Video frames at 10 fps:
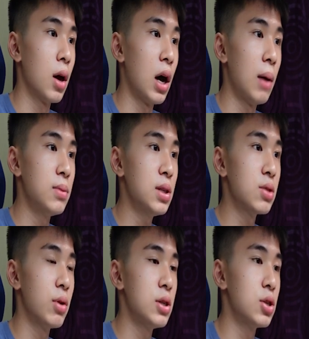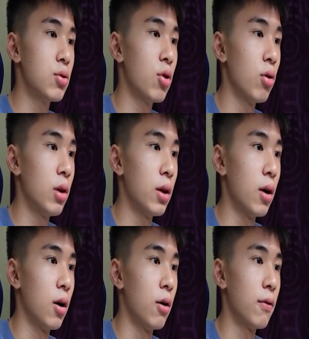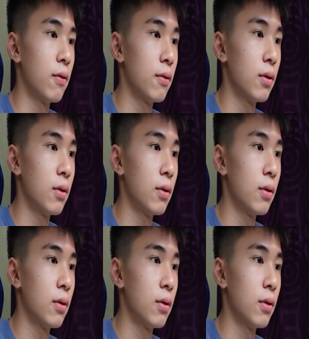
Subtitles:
I'm just going to call it of